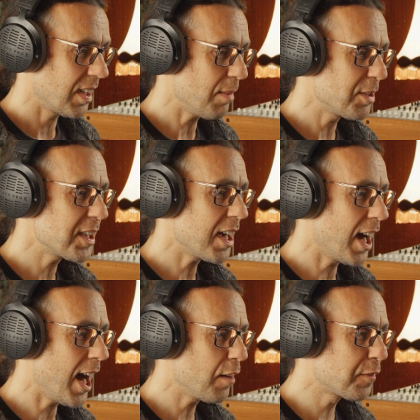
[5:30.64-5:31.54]
but they are
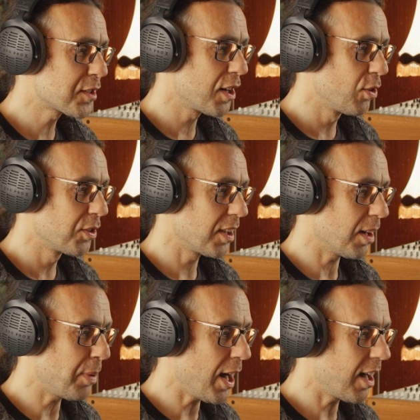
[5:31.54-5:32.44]
half tone
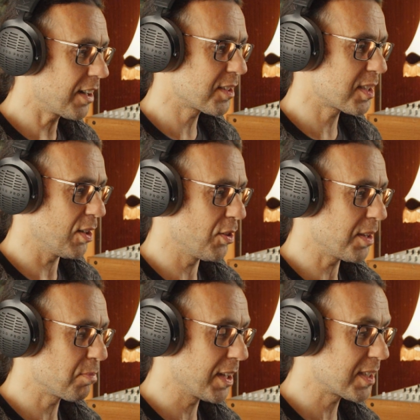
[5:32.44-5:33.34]
apart, so
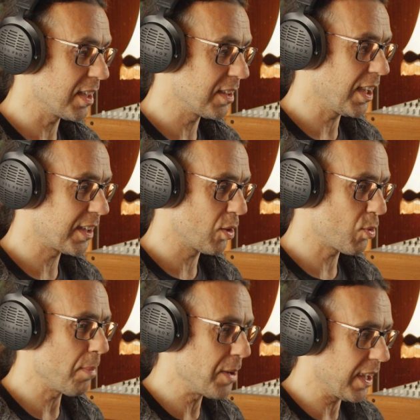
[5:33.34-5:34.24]
that makes it like a
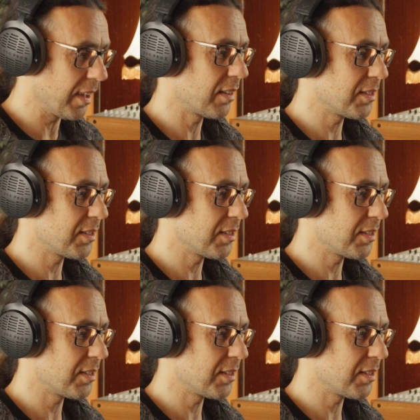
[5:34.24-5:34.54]
rubbing